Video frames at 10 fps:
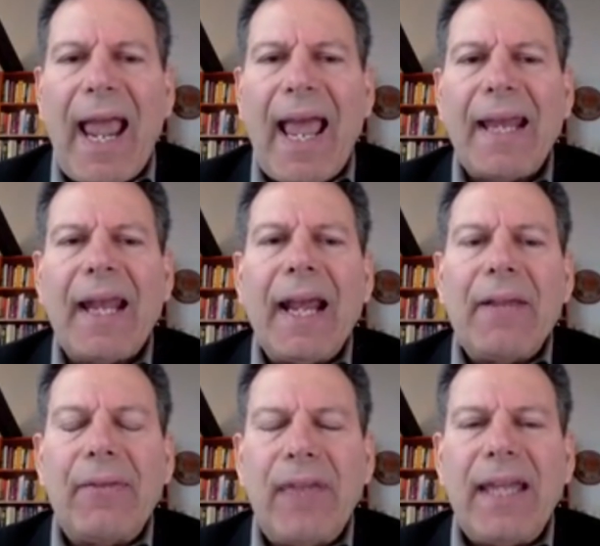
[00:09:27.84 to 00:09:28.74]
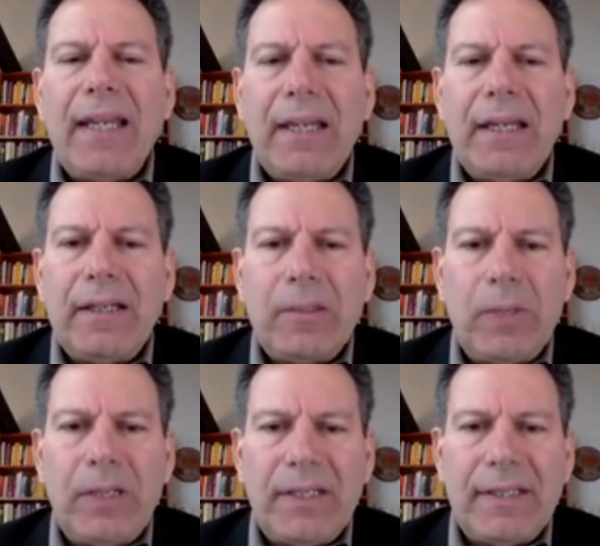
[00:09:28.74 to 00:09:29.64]
and they need to
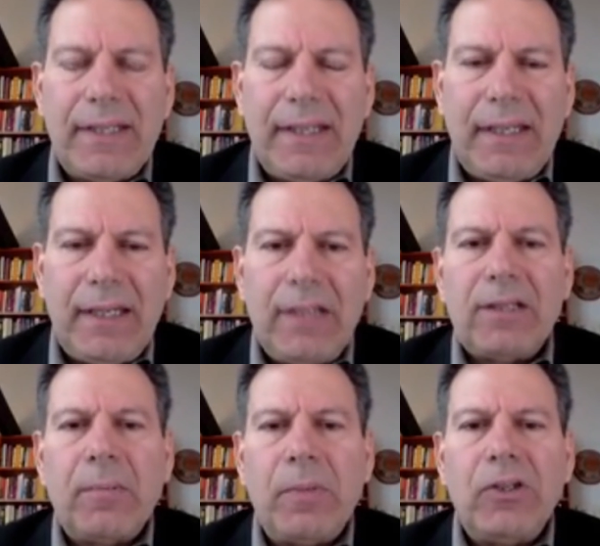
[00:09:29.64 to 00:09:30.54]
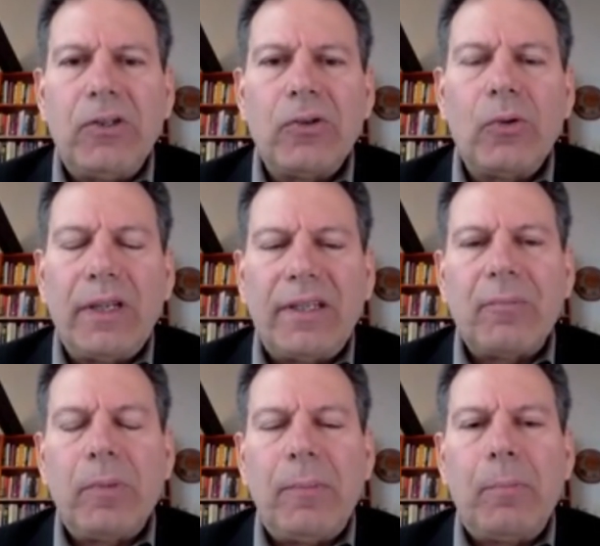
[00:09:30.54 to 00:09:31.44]
be seen to
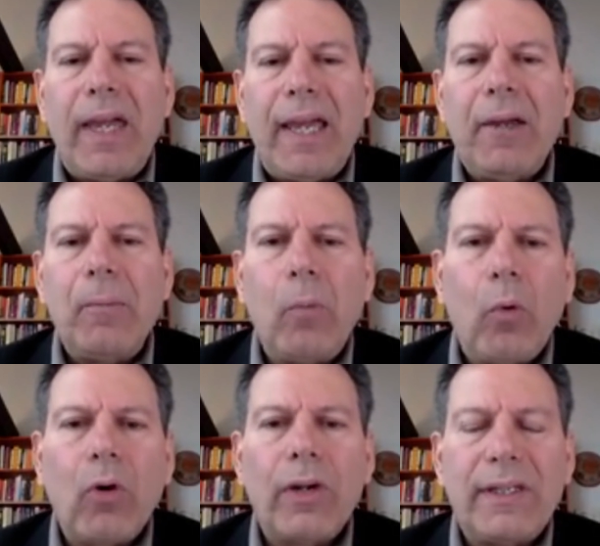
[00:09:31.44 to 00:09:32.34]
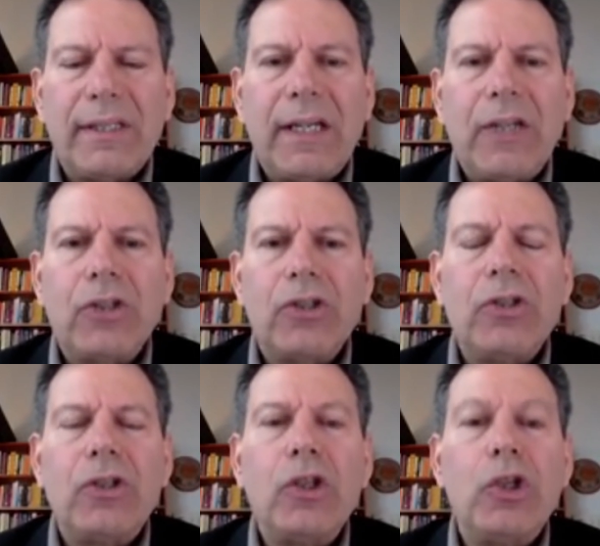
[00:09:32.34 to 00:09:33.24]
be paying more
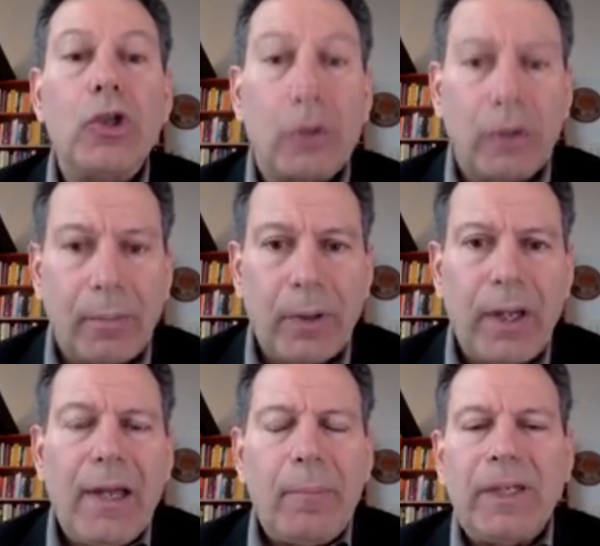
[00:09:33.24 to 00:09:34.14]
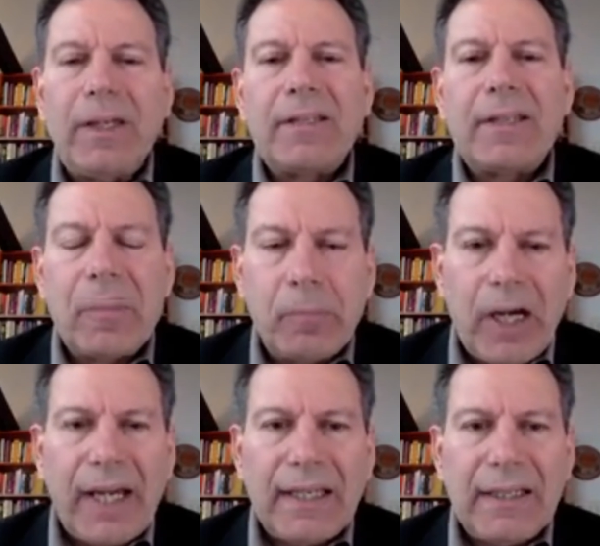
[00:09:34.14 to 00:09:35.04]
attention to Europe, because it's
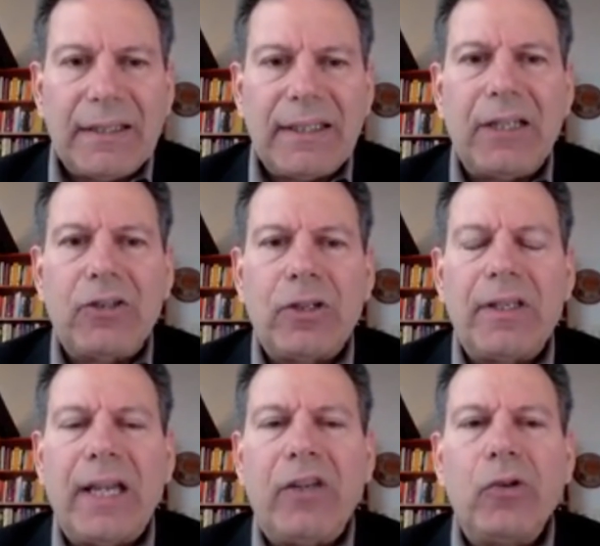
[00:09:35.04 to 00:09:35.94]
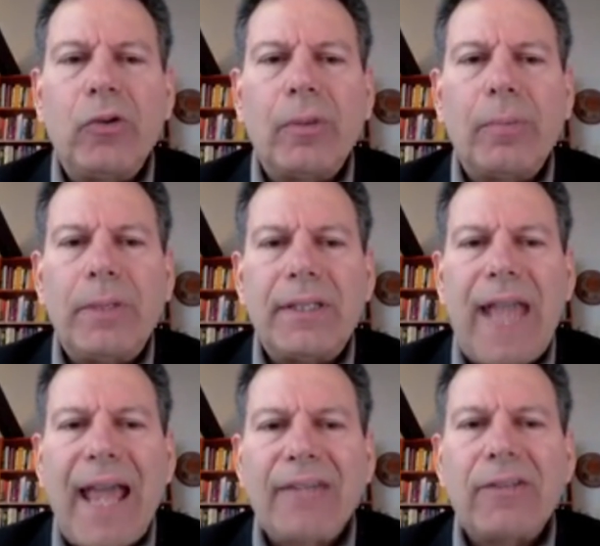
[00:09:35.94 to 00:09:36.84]
my contention that Europe is
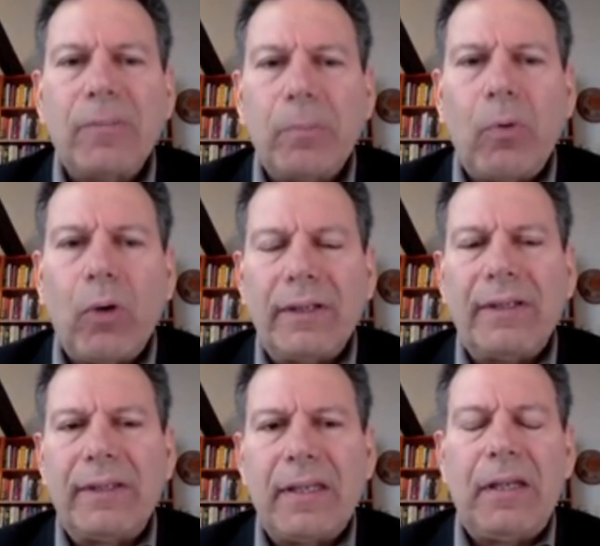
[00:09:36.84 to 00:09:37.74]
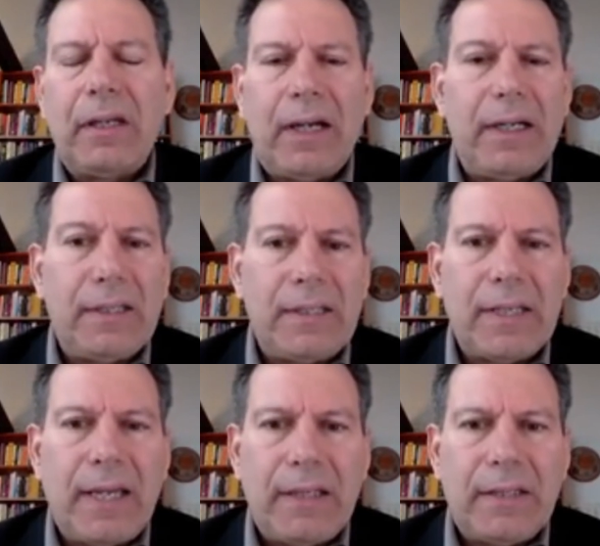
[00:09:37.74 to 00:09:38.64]
as important to the United
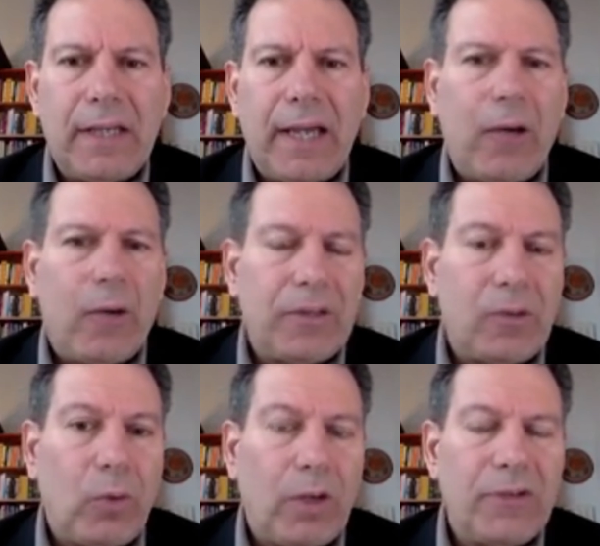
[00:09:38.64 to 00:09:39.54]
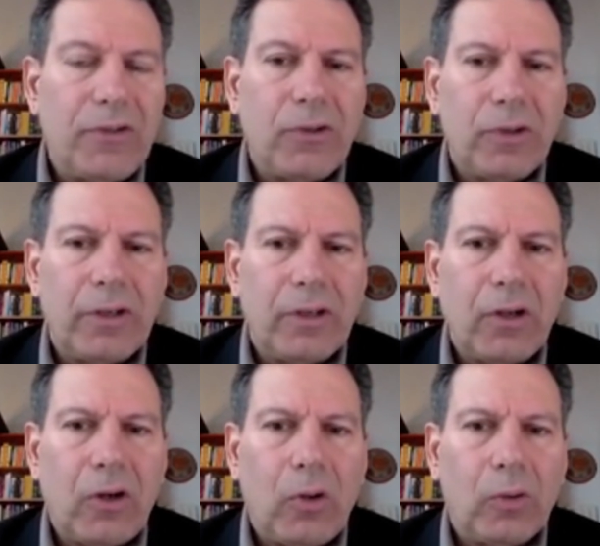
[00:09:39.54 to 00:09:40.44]
States now as it was during the
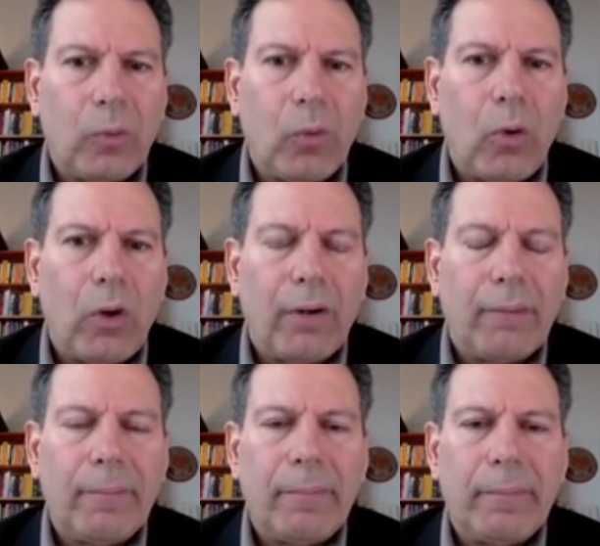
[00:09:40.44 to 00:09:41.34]
Cold War.